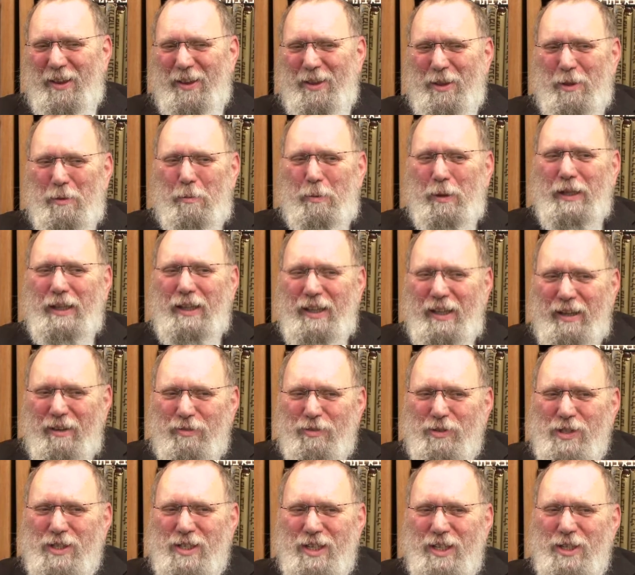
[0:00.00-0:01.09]
The
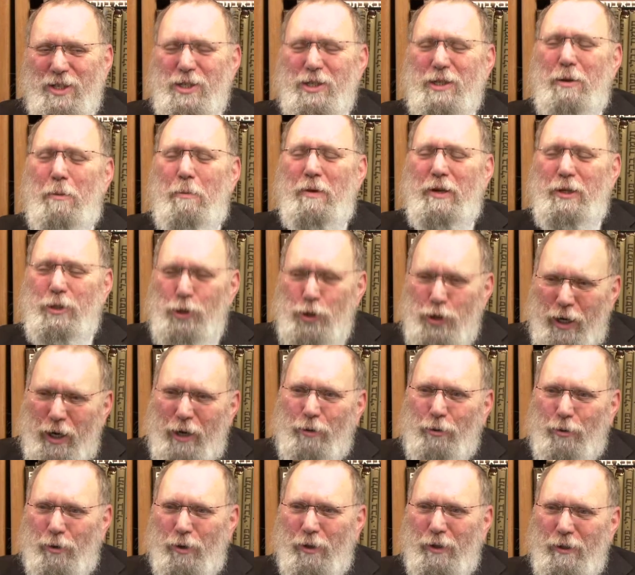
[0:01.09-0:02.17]
belief system in
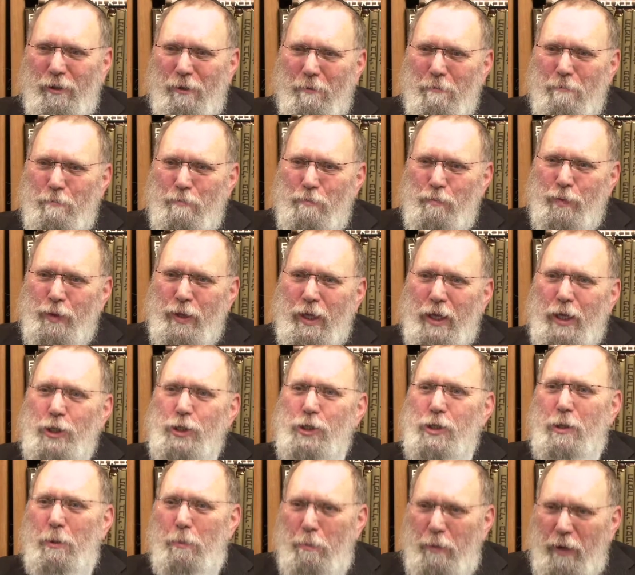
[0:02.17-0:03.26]
general
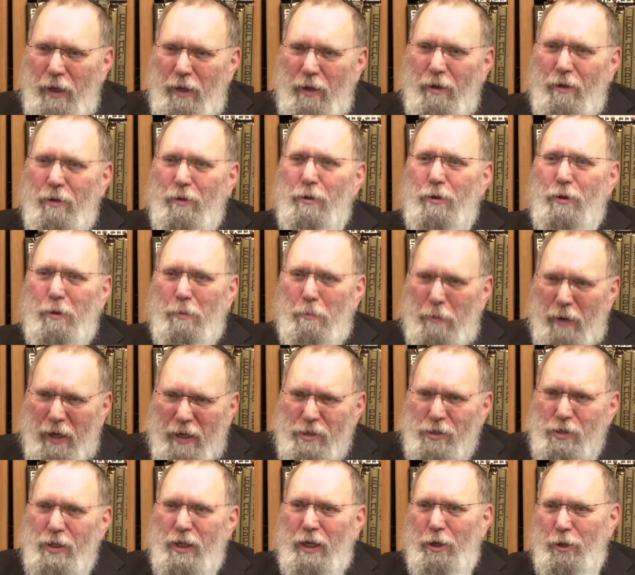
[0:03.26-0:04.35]
is to be the
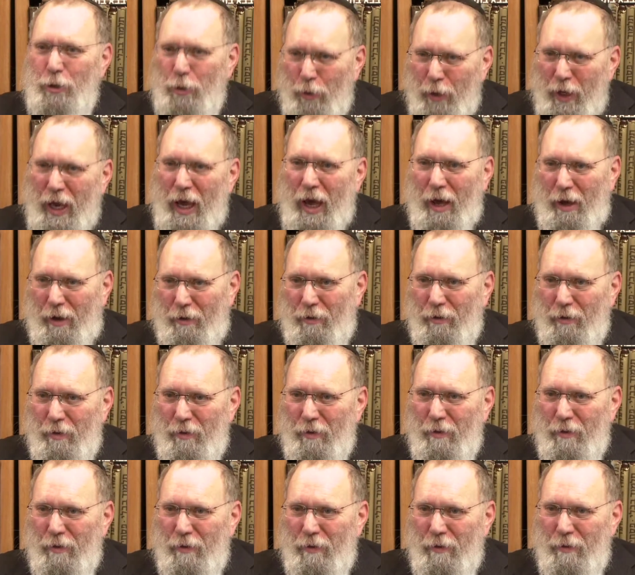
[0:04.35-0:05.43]
best that you can
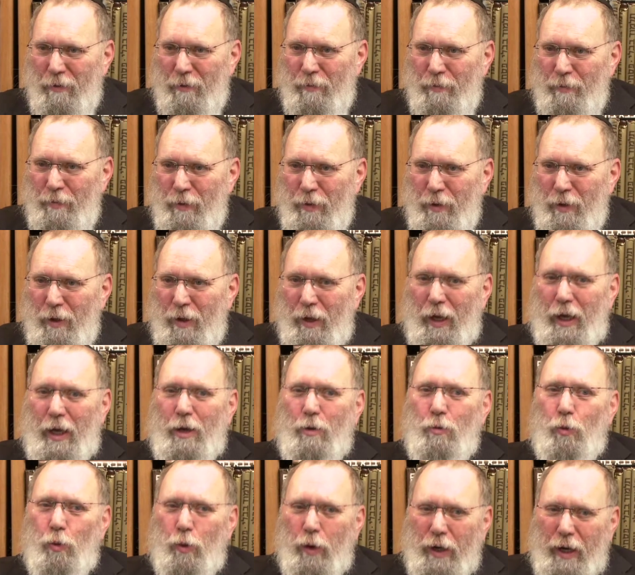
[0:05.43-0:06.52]

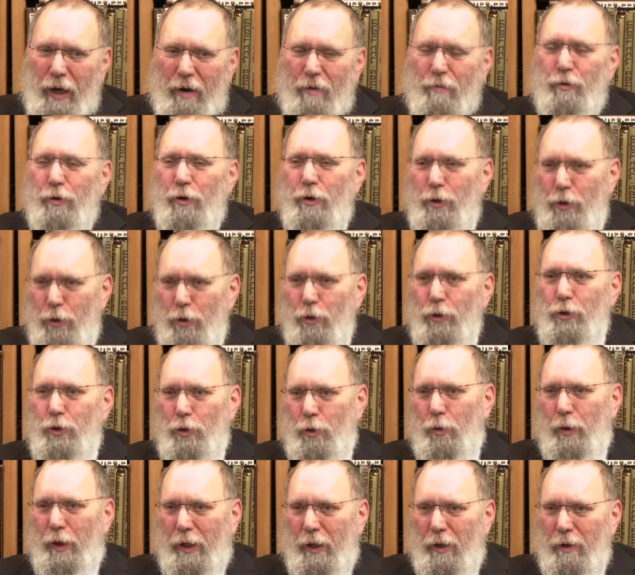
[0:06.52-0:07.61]
in whatever you're
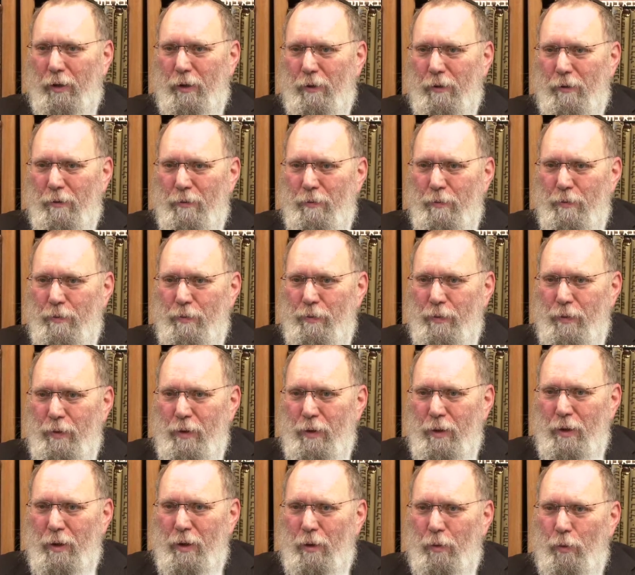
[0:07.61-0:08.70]
doing.
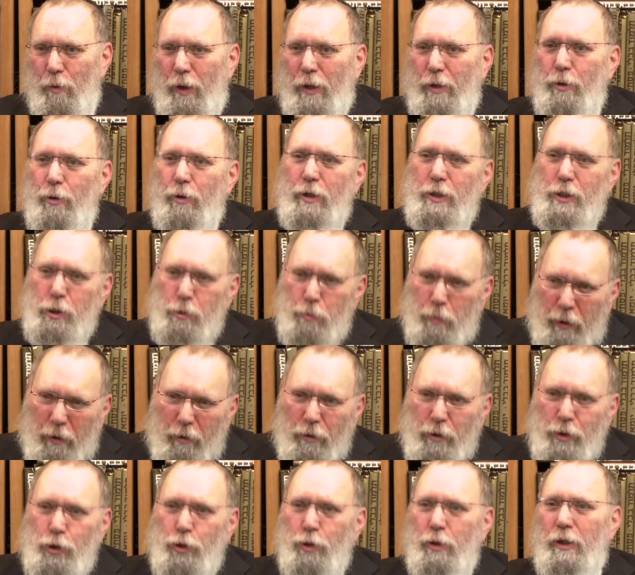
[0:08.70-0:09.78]
Whether it's
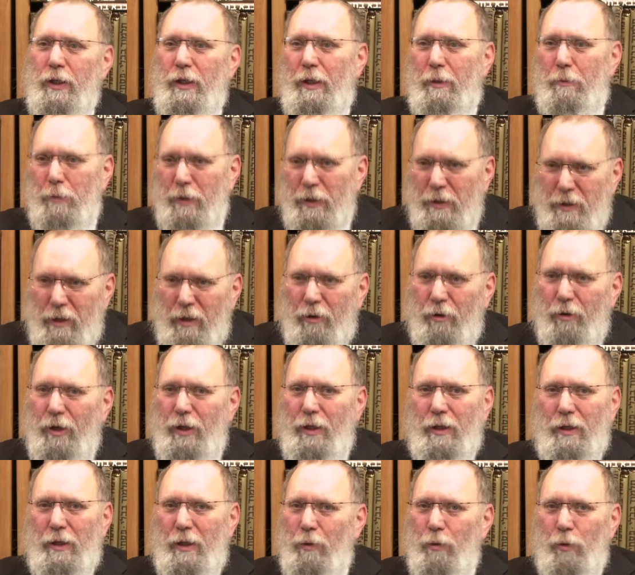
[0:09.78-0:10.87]
spiritually,
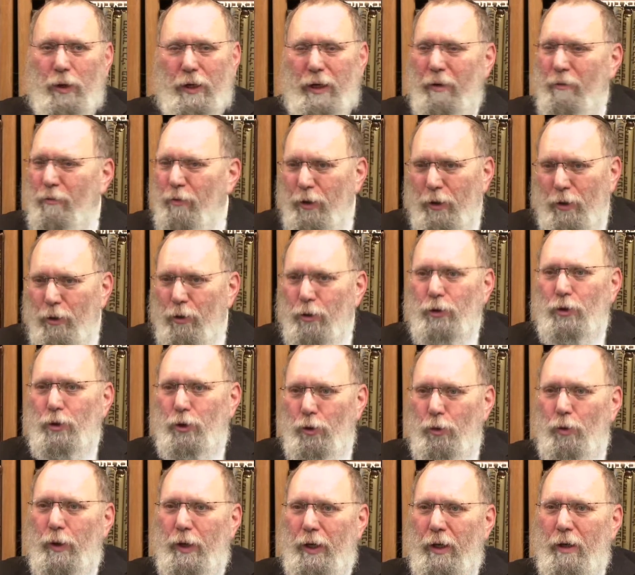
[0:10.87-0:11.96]
materially, whatever you're
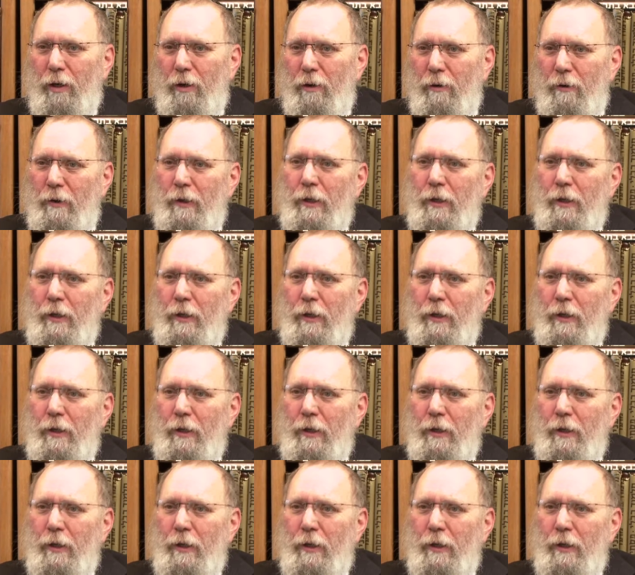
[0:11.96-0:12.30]
doing,